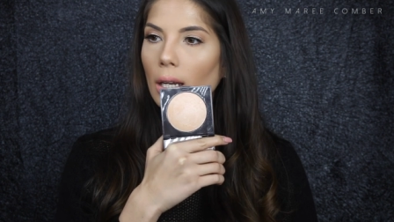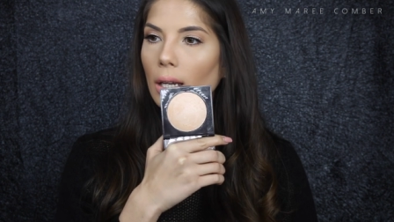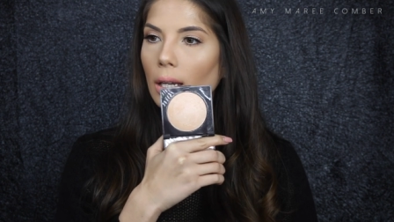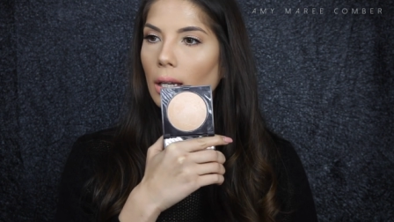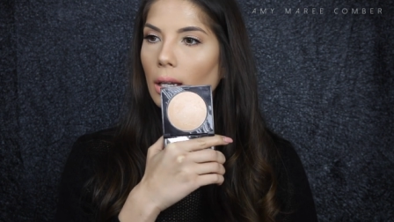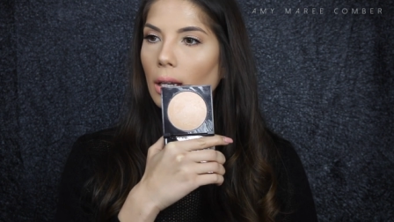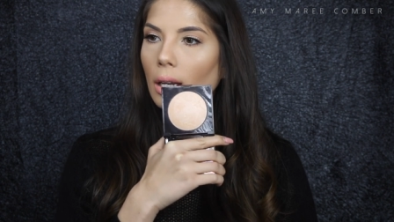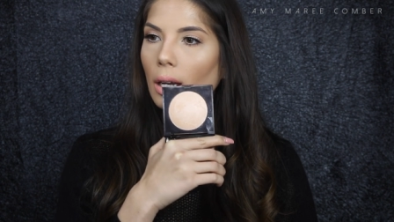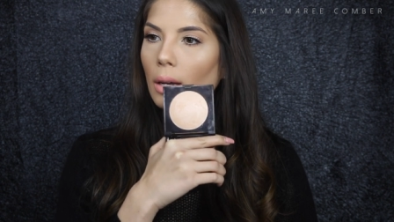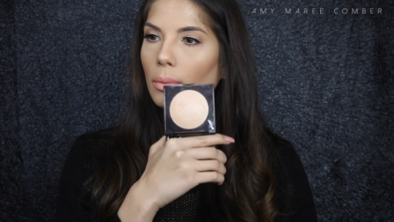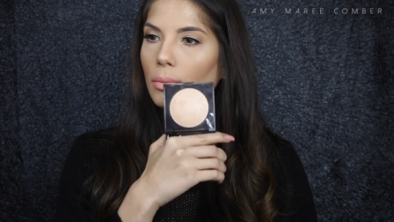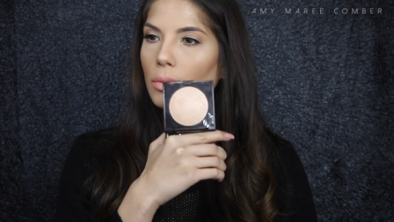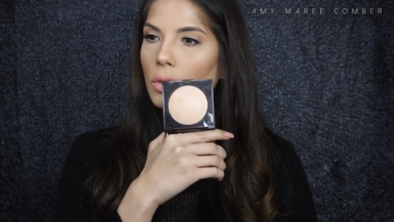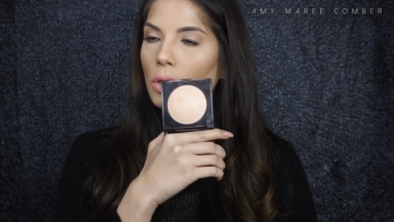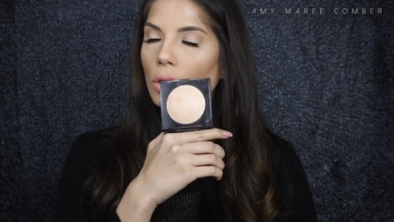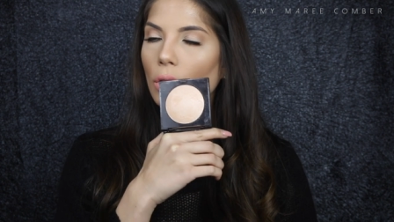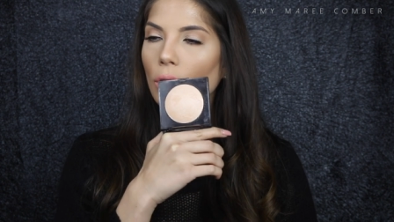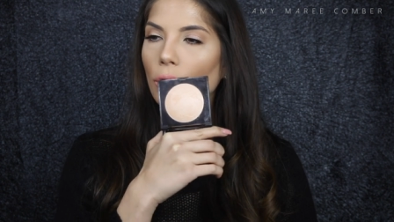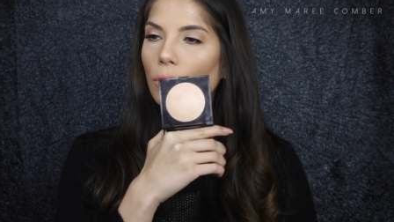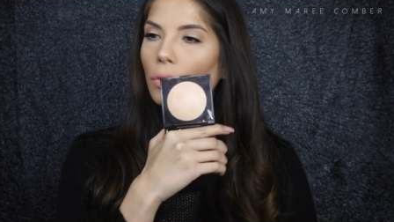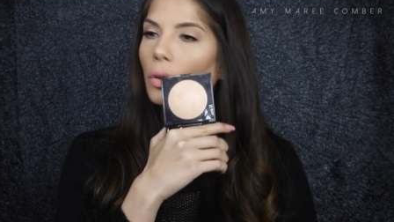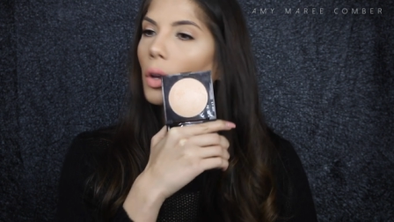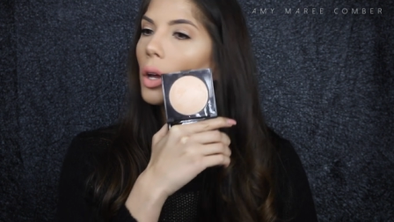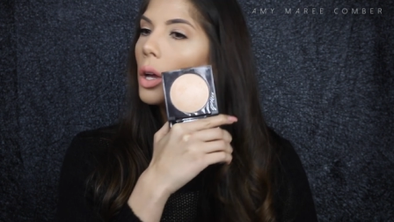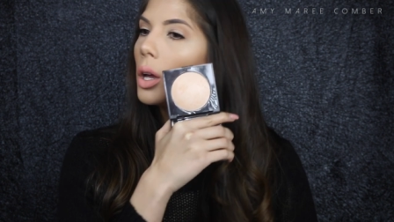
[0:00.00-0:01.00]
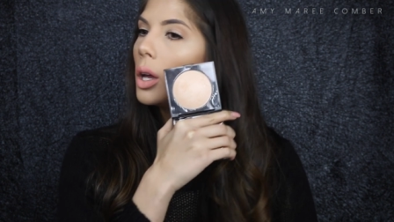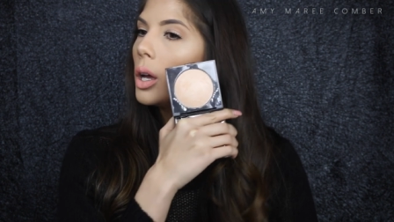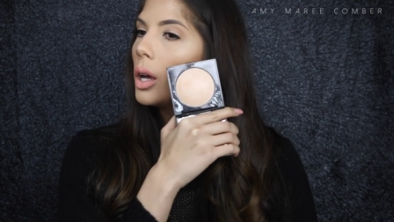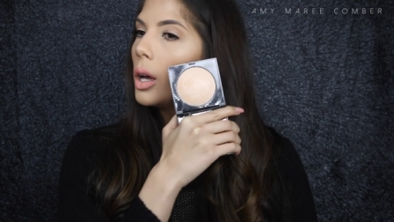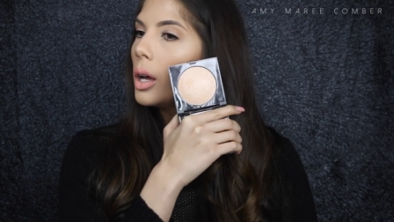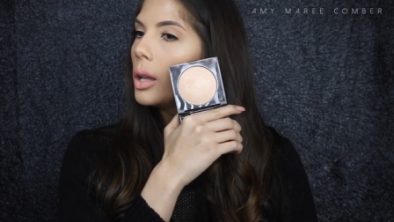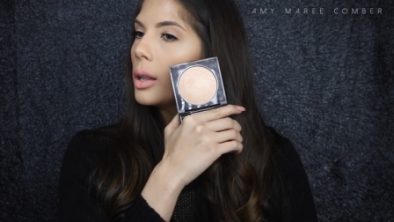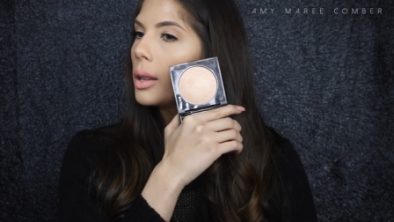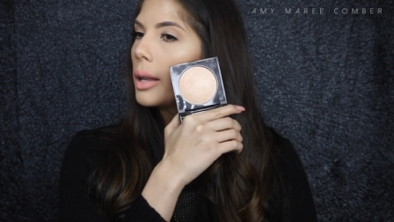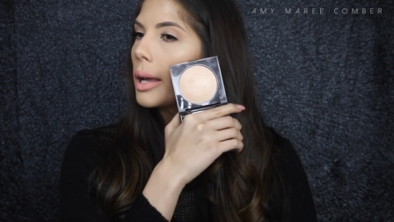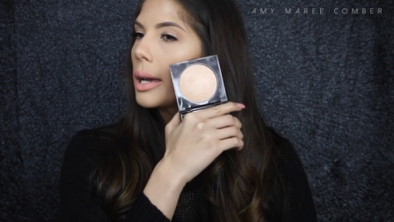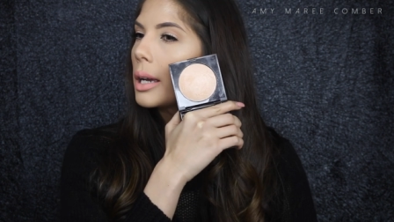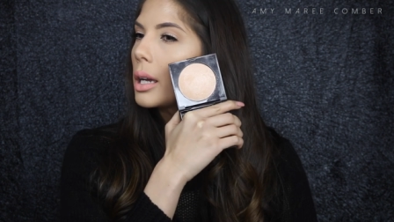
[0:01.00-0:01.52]
It comes off
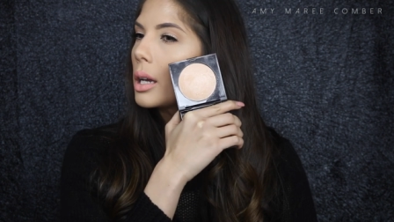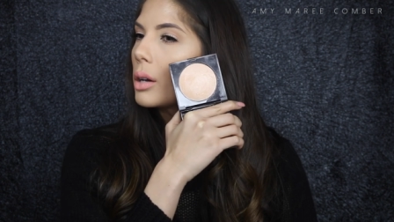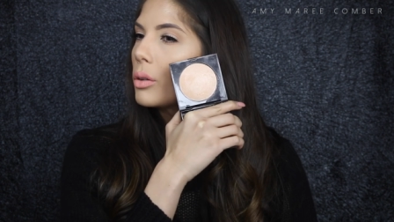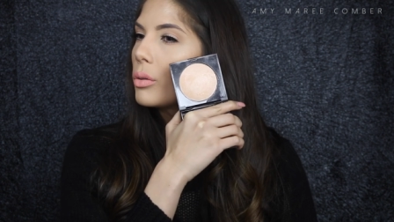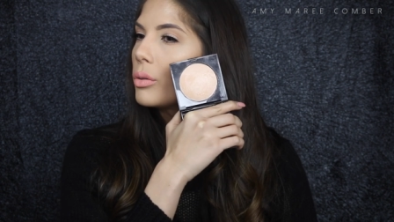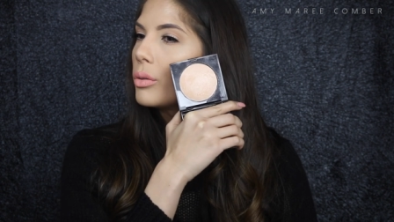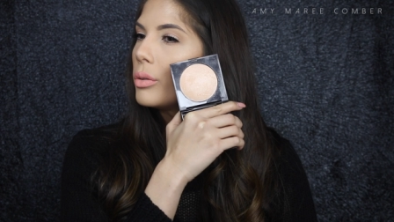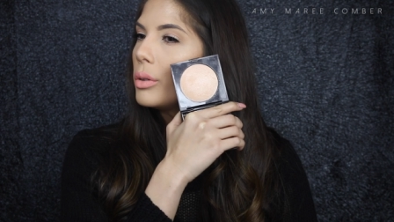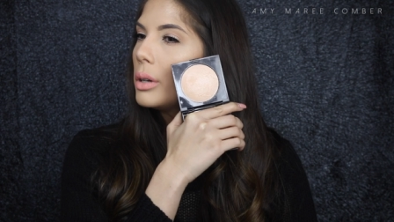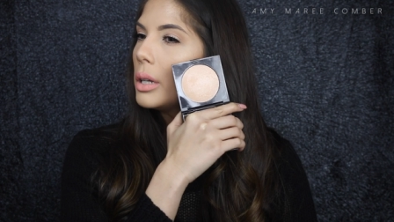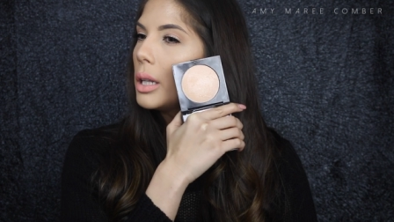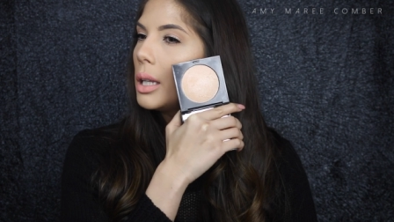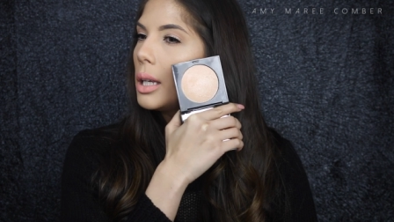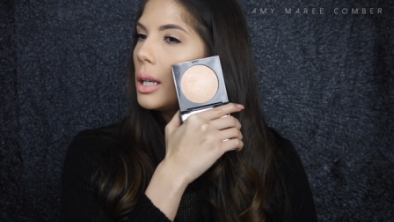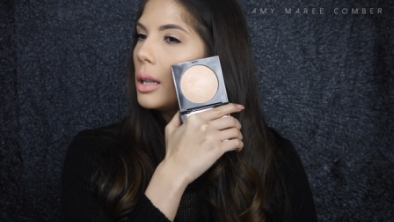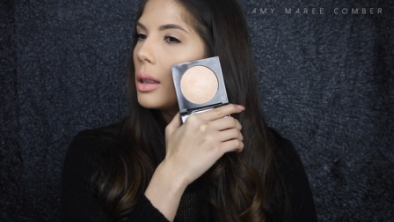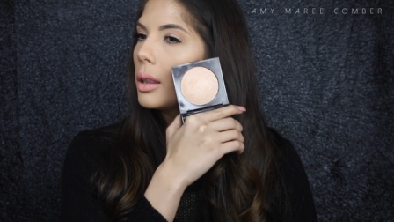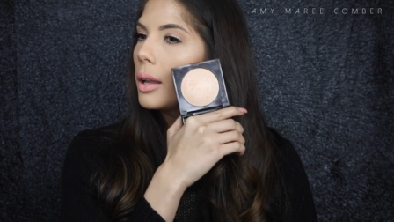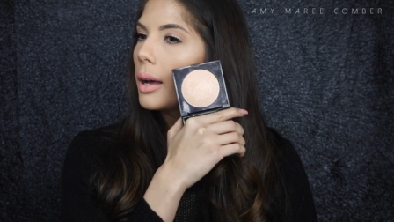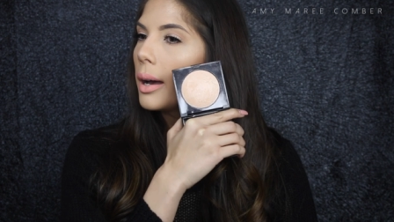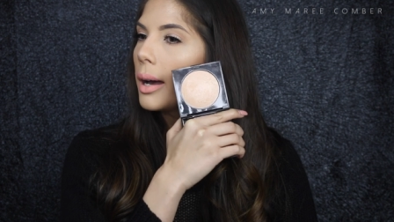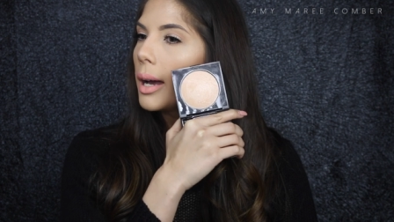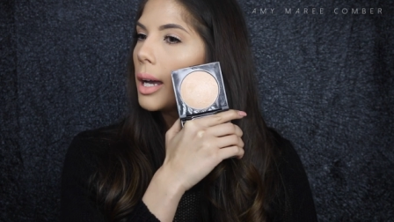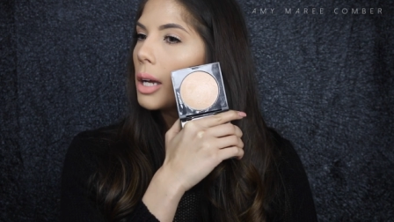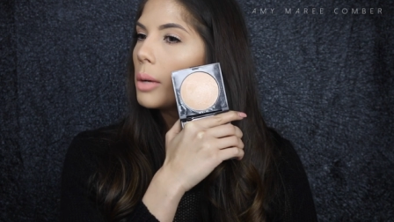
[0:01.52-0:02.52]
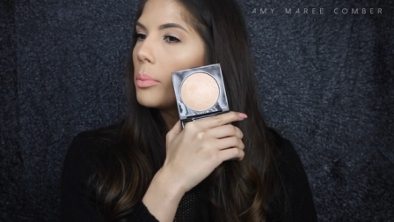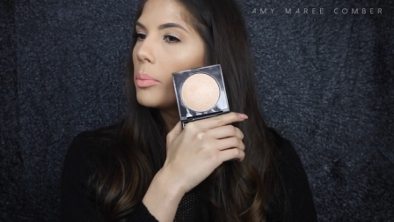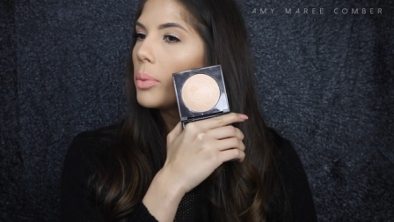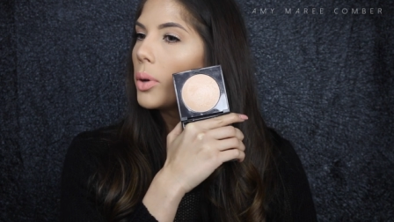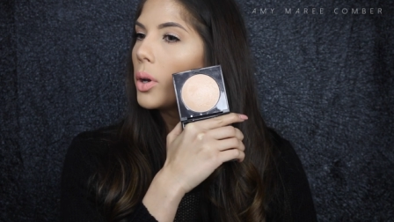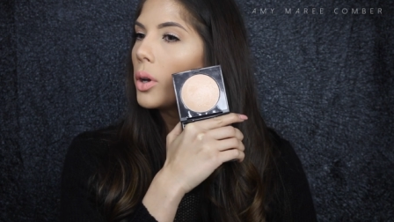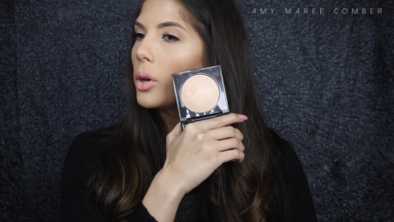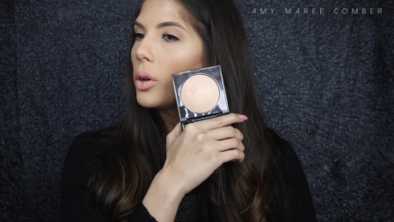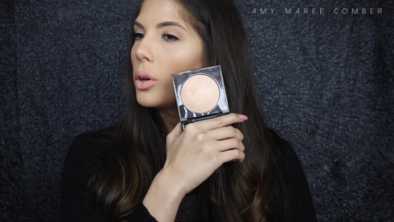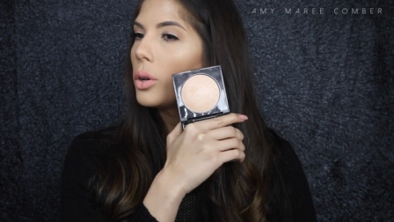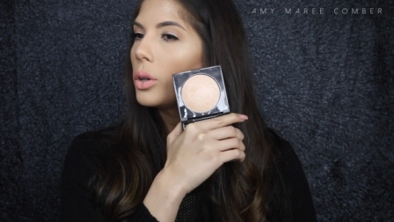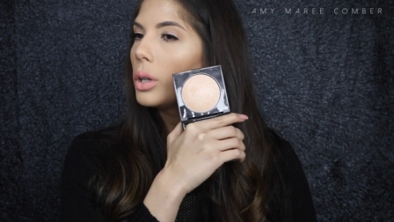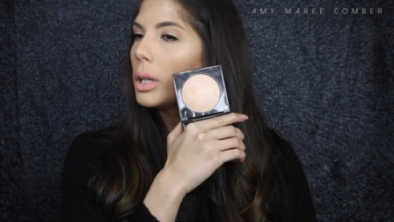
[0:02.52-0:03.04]
like a really light
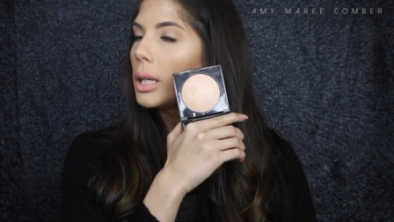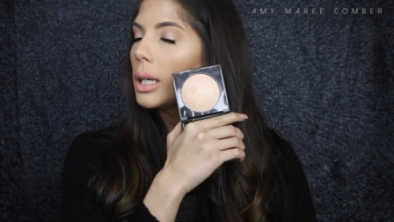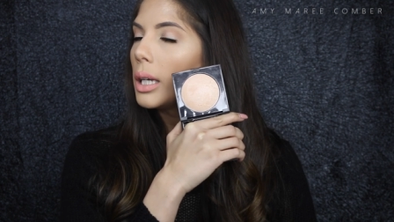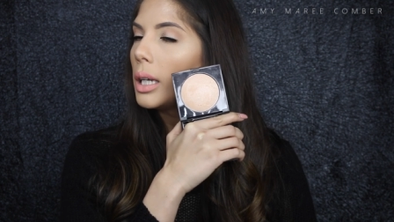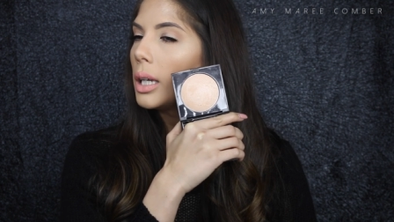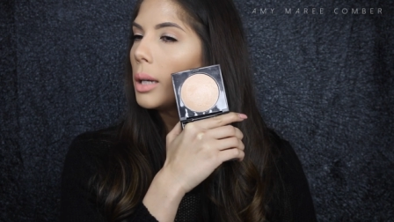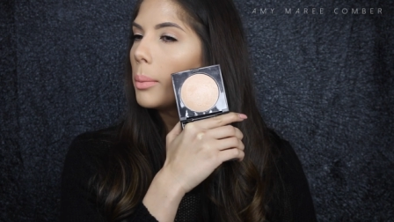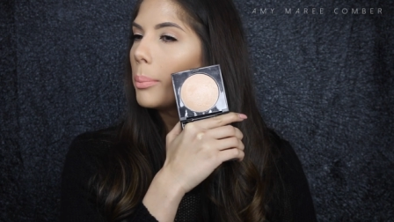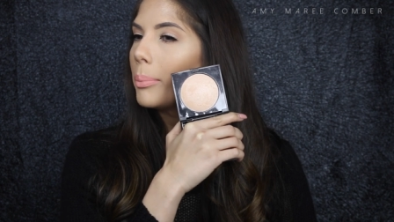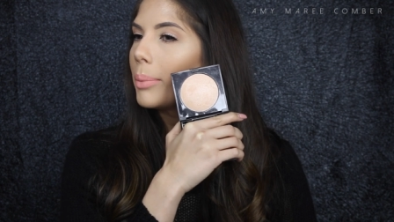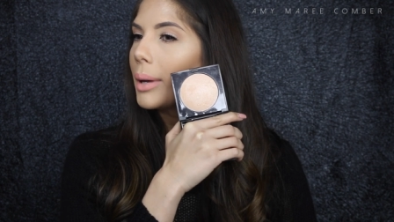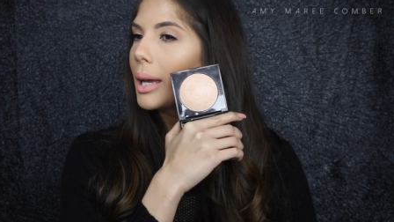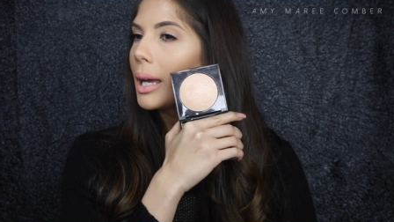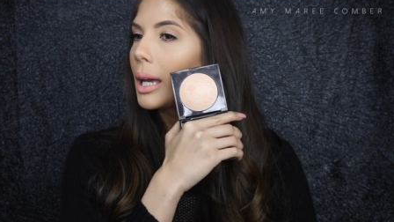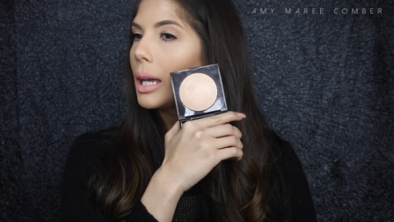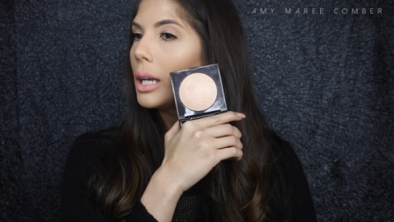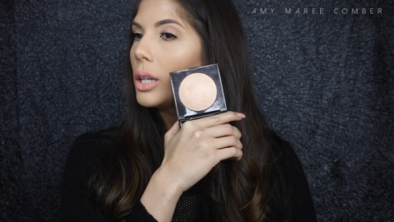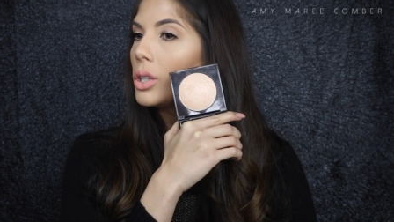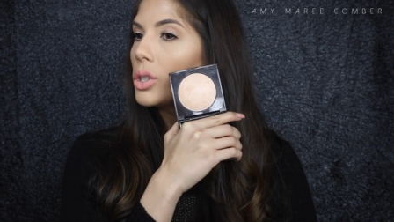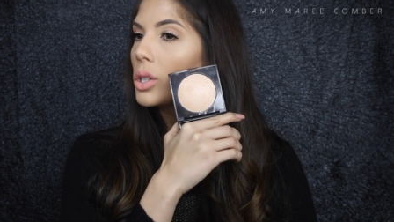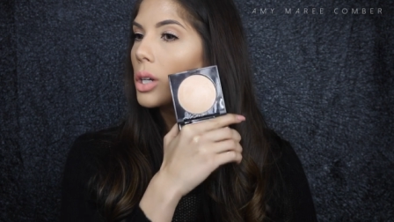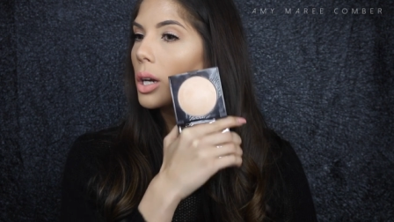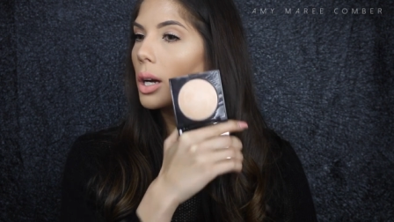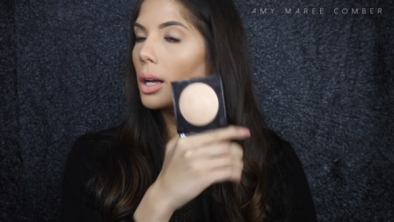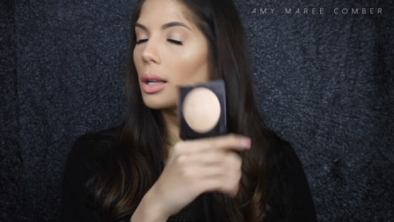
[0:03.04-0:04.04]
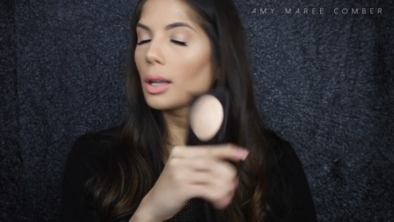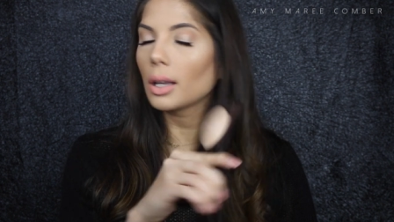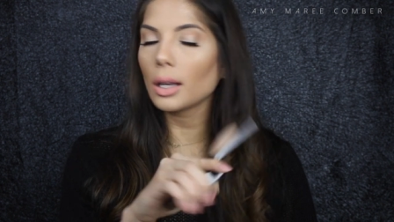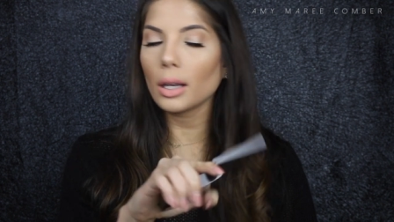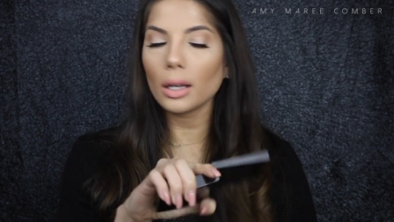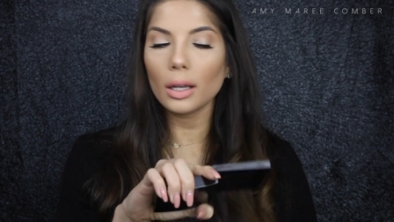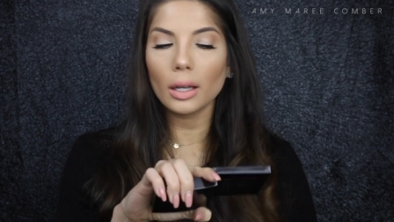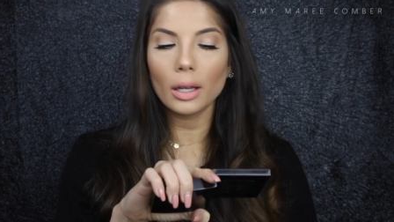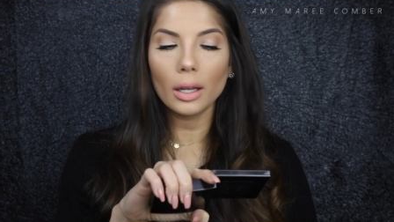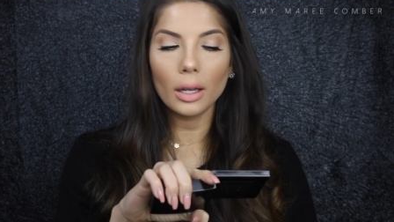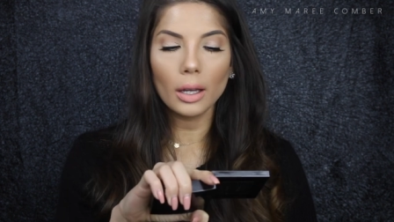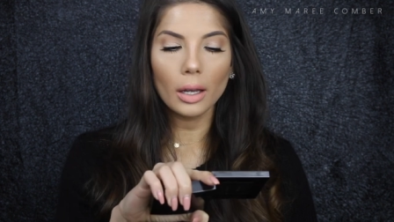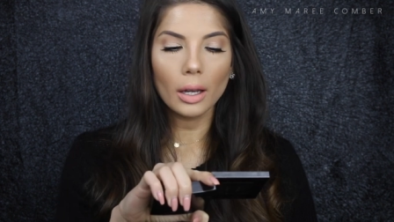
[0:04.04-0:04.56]
pearly peach
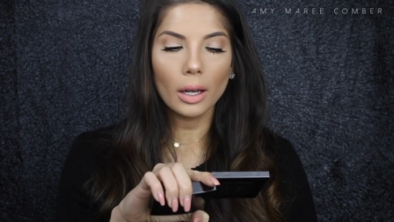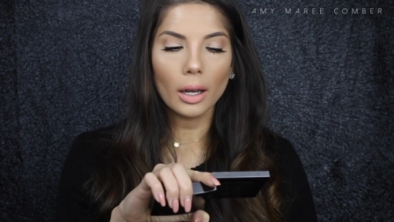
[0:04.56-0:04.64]
color.